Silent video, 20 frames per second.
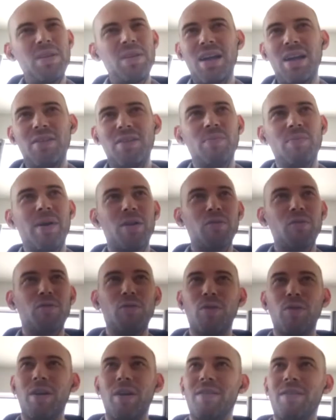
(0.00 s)
not even better
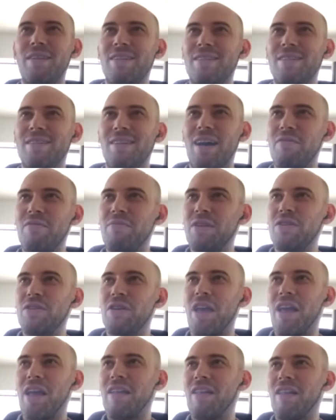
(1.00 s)
food. I think I've been
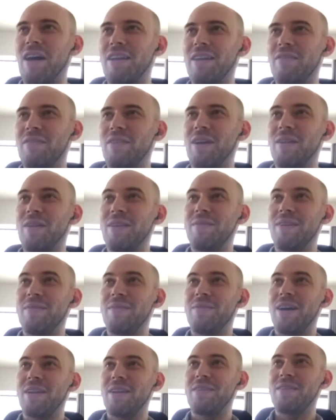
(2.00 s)
cooking a lot, and I've gotten
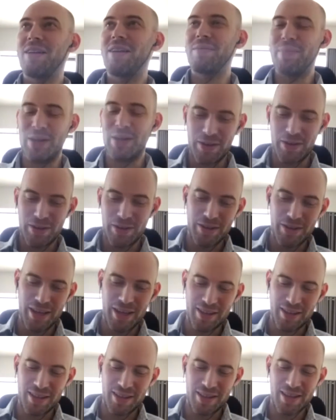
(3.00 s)
a lot better at cooking
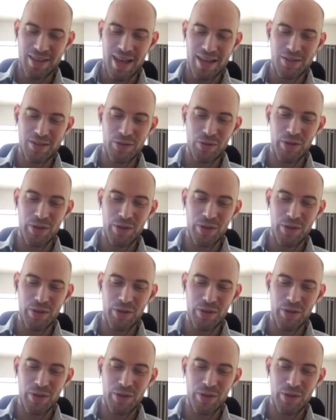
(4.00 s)
the last 2